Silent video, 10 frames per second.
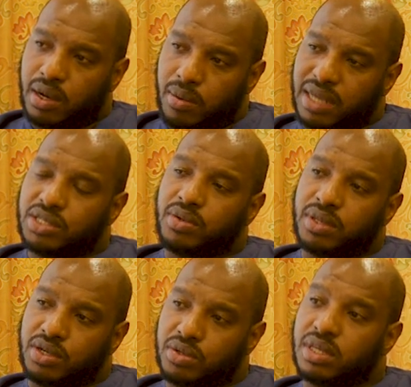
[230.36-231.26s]
Now, once you
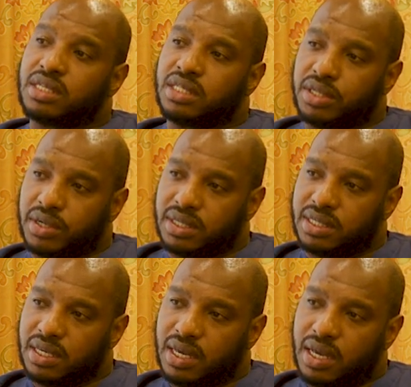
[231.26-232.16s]
withdraw the
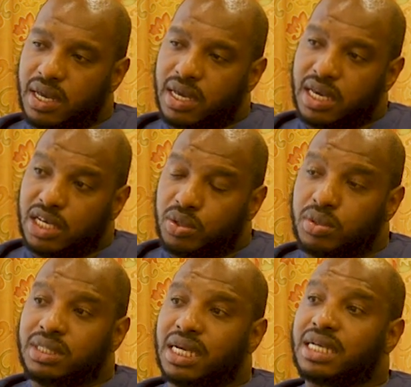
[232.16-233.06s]
steroids, it
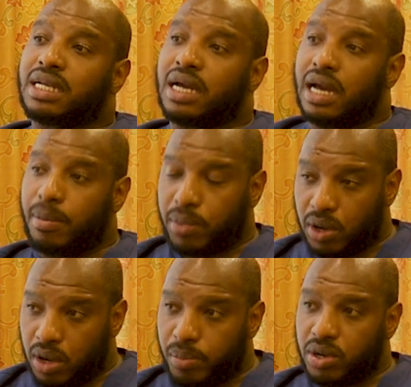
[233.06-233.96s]
could take a
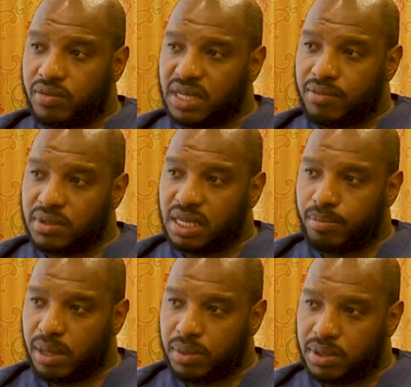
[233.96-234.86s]
prolonged period of time for
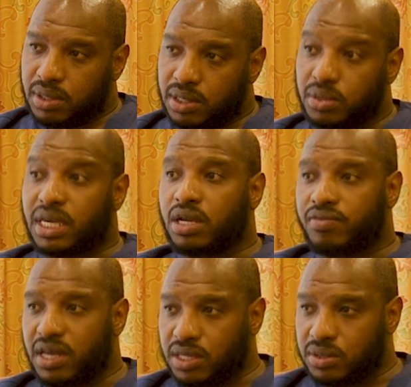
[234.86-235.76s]
some people to get
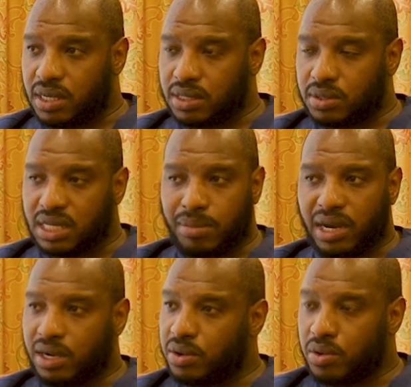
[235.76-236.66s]
off the insulin. So some
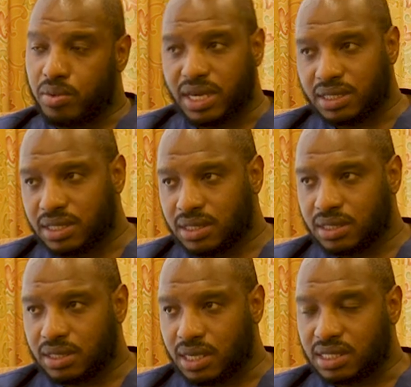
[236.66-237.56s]
can go weeks,
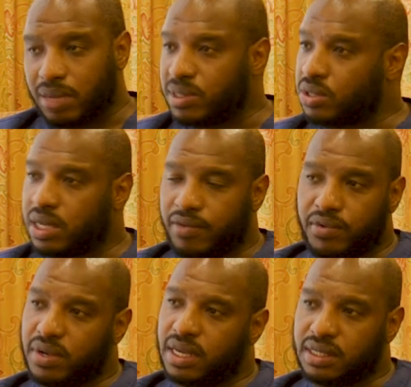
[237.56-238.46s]
some it's only a
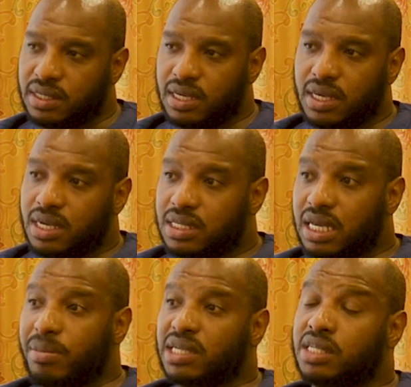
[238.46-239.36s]
few days,
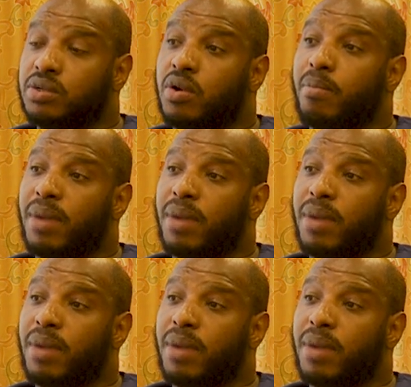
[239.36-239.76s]
some actually go